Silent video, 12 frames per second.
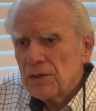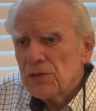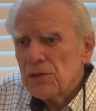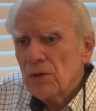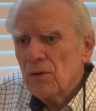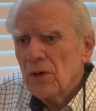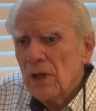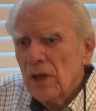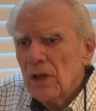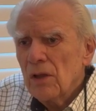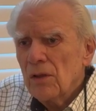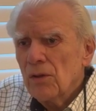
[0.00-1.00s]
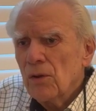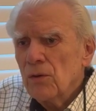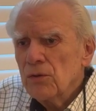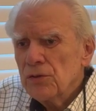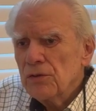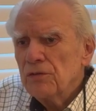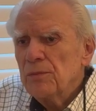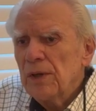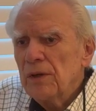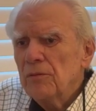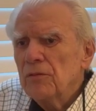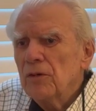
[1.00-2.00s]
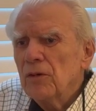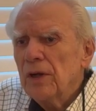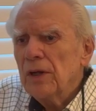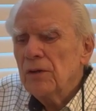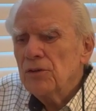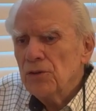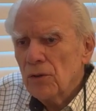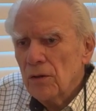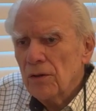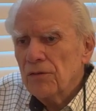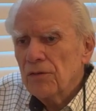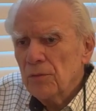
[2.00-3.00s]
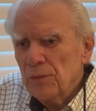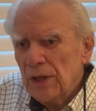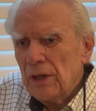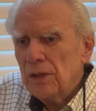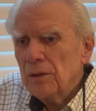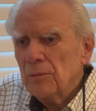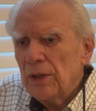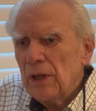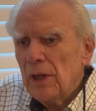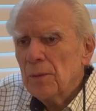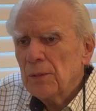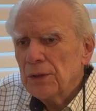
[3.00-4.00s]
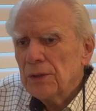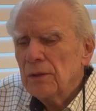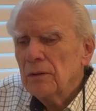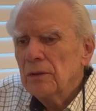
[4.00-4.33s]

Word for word: So those have been great joy for me to be able to